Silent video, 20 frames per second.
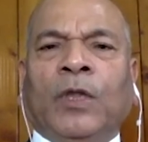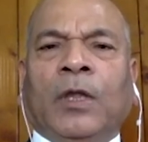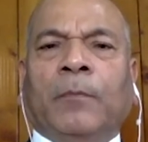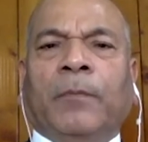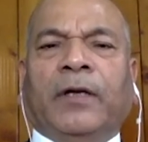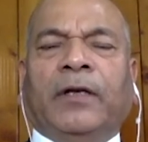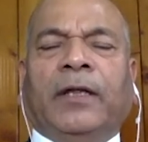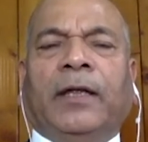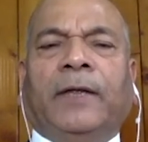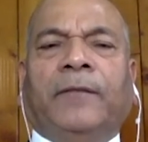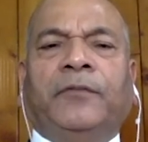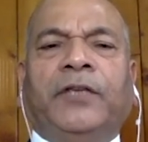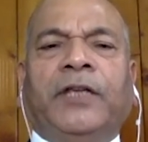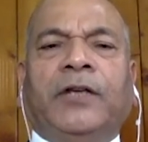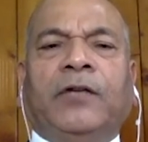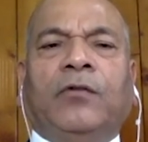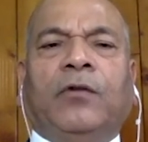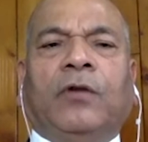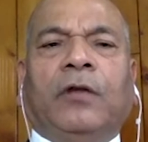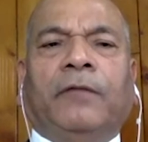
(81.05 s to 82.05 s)
But if she
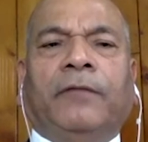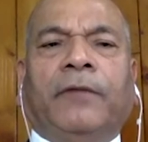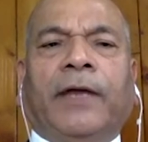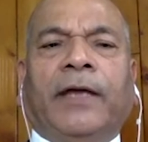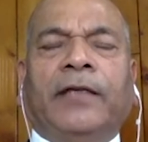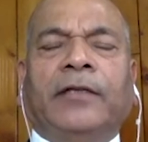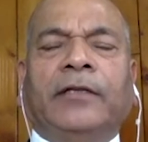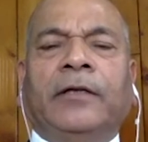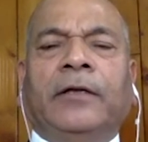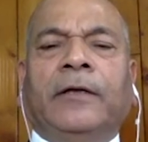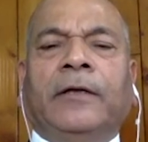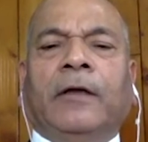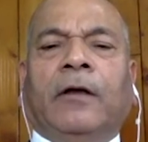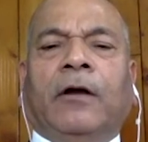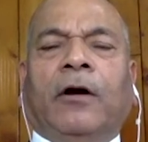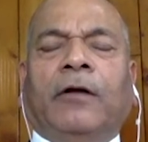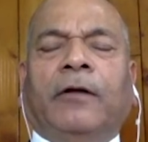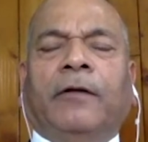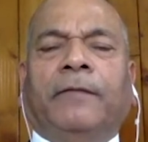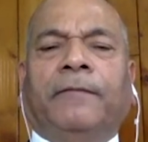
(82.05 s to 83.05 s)
qualifies
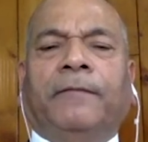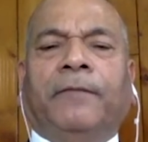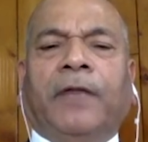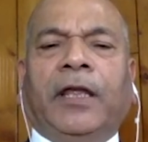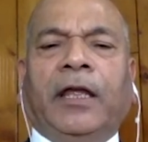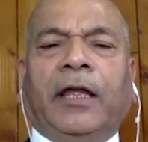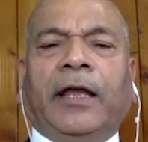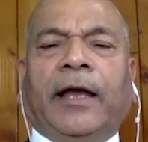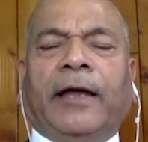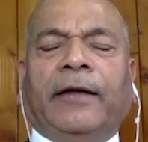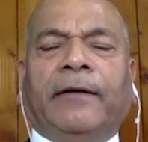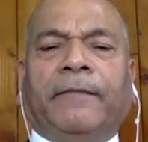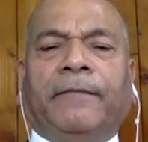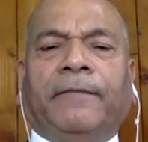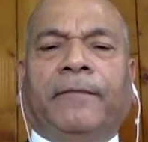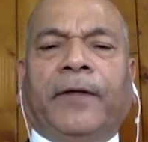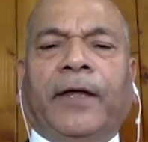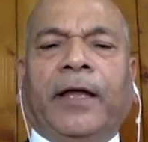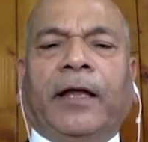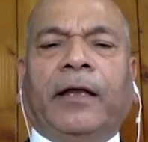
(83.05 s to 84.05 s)
on a free and a
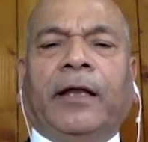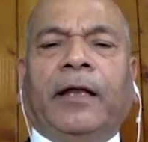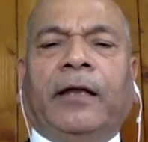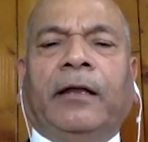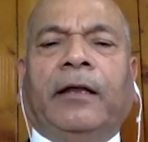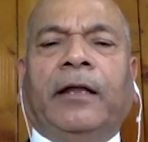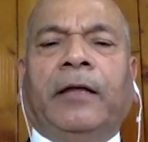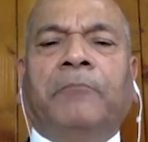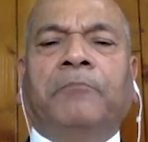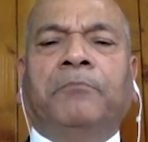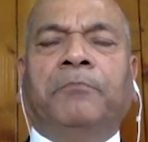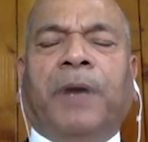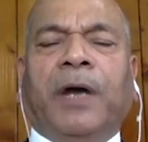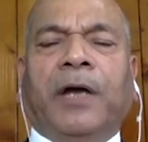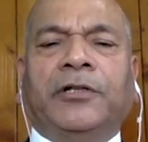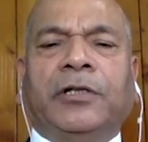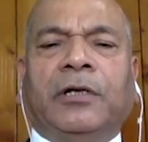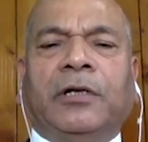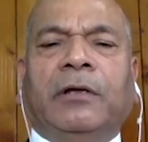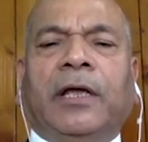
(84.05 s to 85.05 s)
fair and an
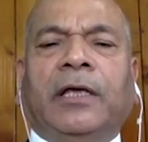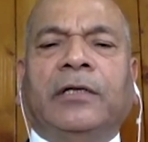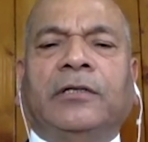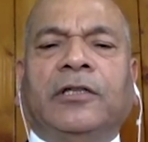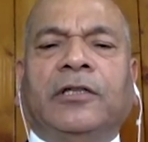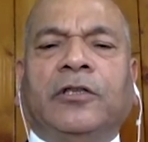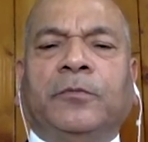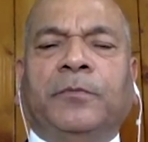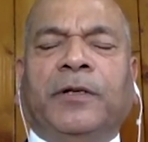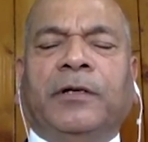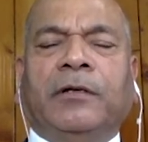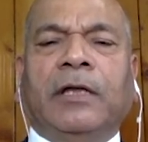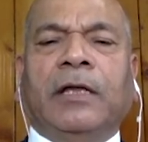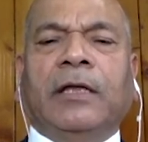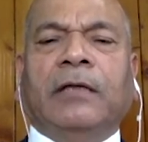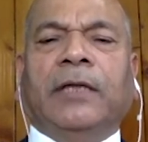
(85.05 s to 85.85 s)
impartial assessment